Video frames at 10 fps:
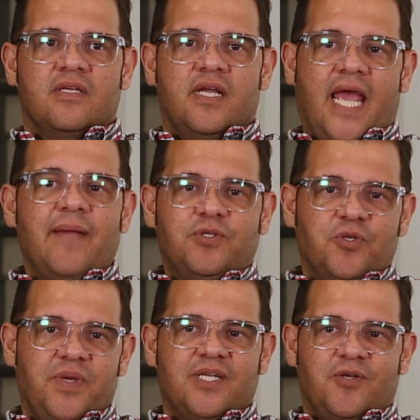came
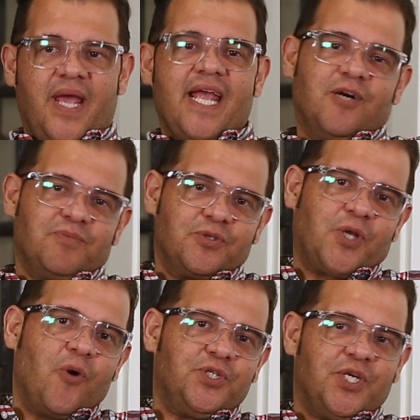to me and told me, hey, come to
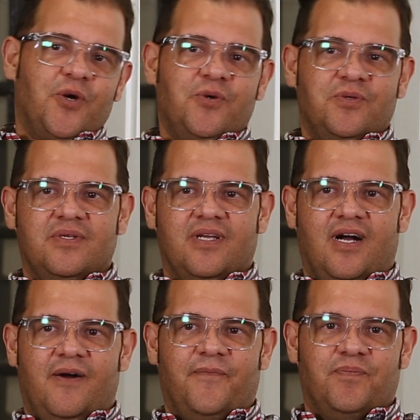
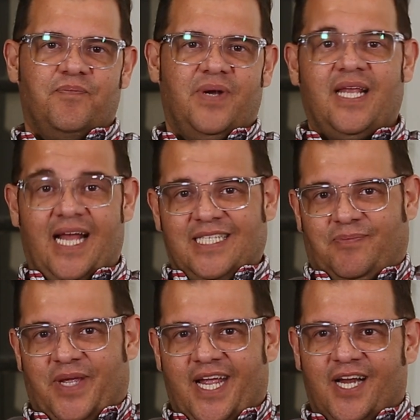SOJO, but I
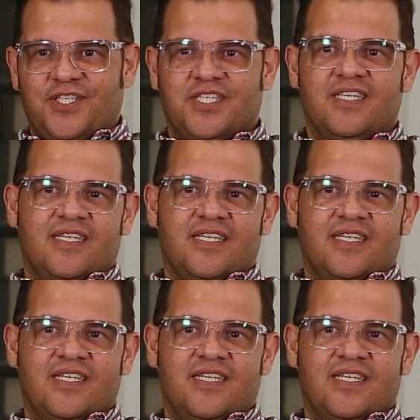speak English,